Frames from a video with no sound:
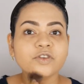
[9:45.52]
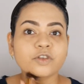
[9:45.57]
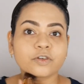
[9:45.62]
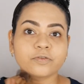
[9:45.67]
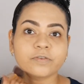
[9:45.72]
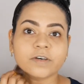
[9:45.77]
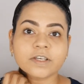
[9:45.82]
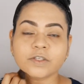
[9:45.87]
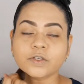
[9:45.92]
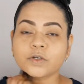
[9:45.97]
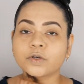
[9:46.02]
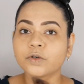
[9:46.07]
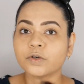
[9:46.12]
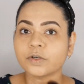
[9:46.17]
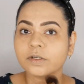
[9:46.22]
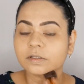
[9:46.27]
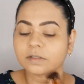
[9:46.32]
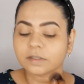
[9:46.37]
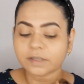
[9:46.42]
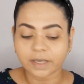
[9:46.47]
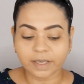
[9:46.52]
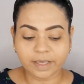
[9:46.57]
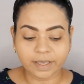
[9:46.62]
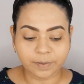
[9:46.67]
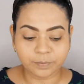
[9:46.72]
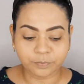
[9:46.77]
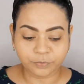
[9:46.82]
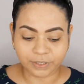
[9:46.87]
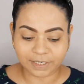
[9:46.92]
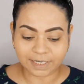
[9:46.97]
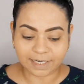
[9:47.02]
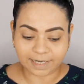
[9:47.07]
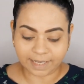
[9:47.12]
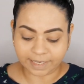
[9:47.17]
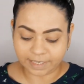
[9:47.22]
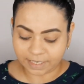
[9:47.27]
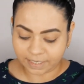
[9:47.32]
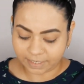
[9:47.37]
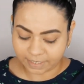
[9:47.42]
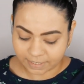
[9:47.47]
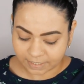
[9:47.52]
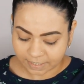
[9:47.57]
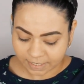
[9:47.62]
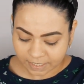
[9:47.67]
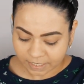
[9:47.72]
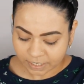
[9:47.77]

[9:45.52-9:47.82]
So far so good. I am really liking it.